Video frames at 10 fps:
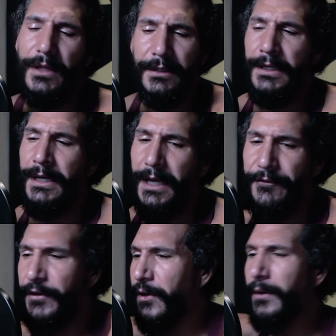And
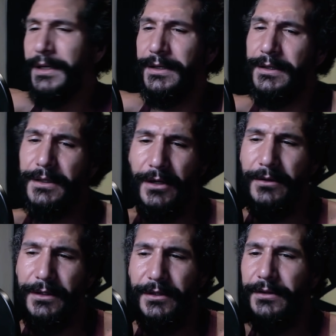if you're going in, you
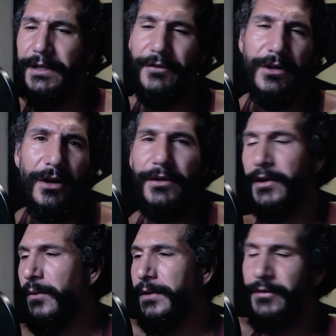know, you leave your car, you
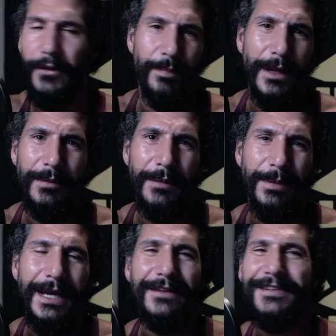go into a public
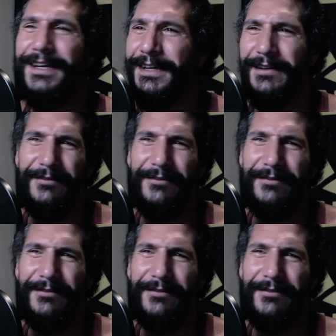place,